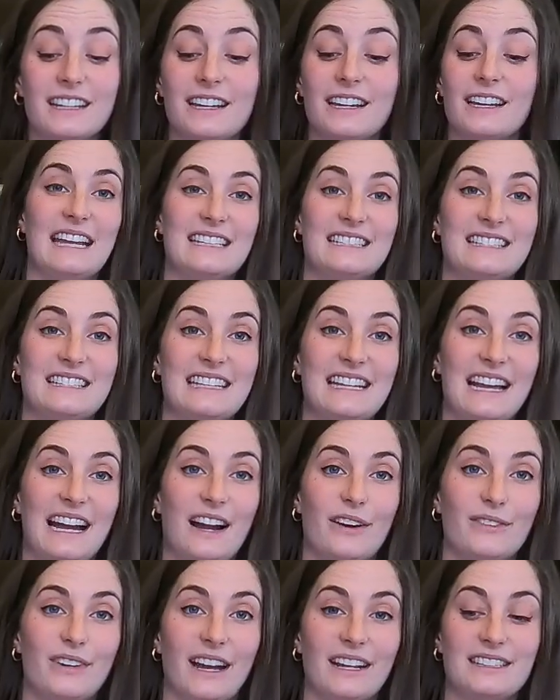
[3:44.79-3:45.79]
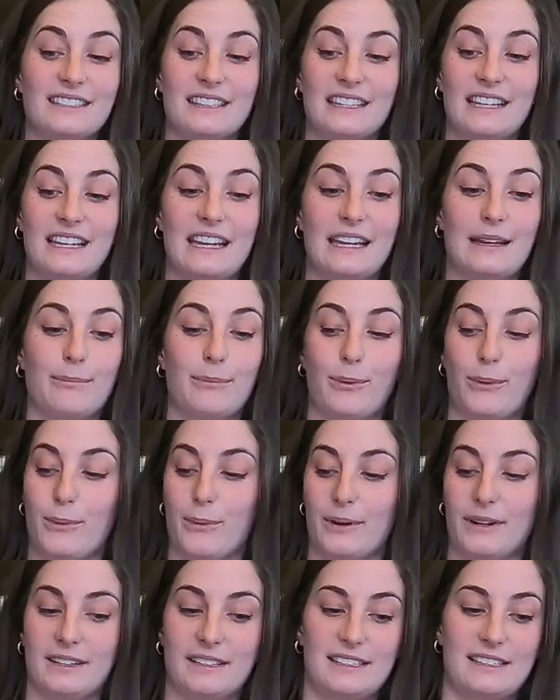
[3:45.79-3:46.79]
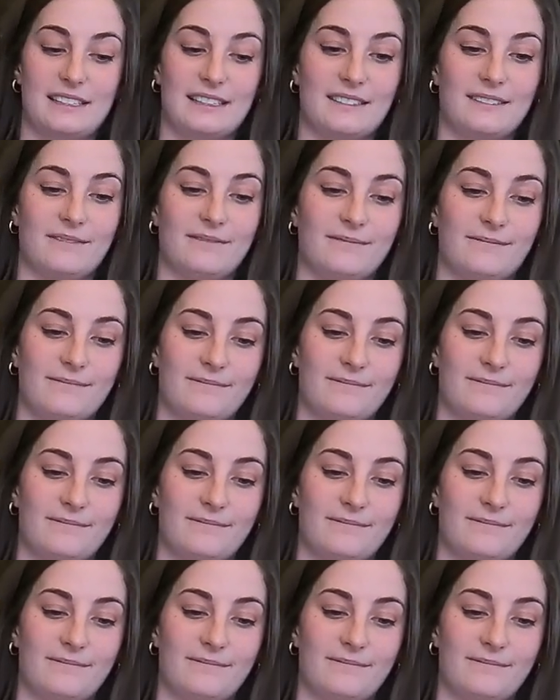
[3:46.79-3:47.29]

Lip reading: and see how nicely it pours.